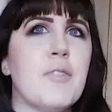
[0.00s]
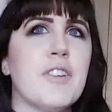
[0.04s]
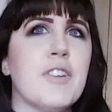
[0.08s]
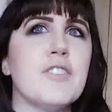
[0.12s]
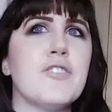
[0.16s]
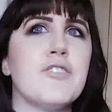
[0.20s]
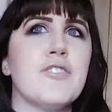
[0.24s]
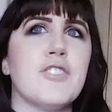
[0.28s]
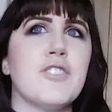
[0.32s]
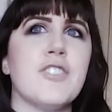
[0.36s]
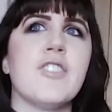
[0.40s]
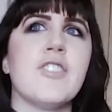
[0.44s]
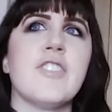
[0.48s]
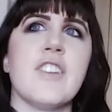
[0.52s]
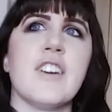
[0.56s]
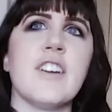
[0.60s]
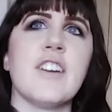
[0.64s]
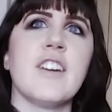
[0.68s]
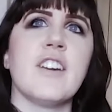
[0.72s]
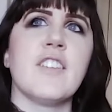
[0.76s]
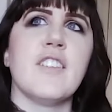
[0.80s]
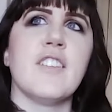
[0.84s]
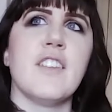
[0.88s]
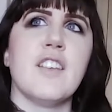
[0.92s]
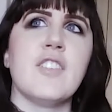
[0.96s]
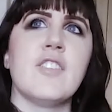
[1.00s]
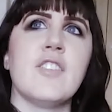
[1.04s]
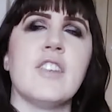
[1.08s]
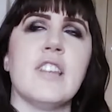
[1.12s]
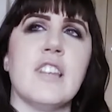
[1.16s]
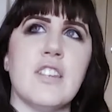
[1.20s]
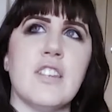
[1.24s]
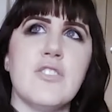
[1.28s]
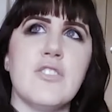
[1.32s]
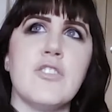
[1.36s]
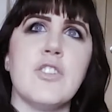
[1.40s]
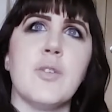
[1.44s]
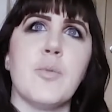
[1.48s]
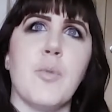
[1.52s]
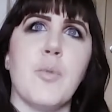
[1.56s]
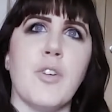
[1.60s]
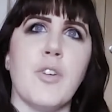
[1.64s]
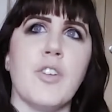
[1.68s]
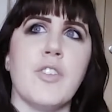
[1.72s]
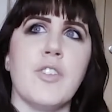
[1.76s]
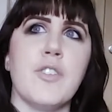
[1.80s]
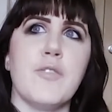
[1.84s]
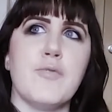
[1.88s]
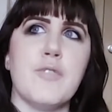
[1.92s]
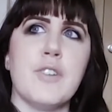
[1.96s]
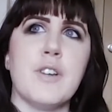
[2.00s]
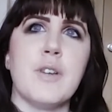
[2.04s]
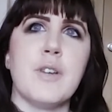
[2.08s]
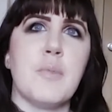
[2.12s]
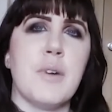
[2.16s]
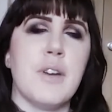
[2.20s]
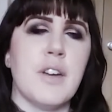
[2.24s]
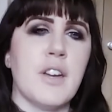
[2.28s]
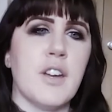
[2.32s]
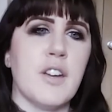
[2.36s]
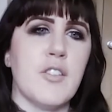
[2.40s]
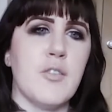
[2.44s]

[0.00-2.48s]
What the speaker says: literally just thinking there's literally one in the remake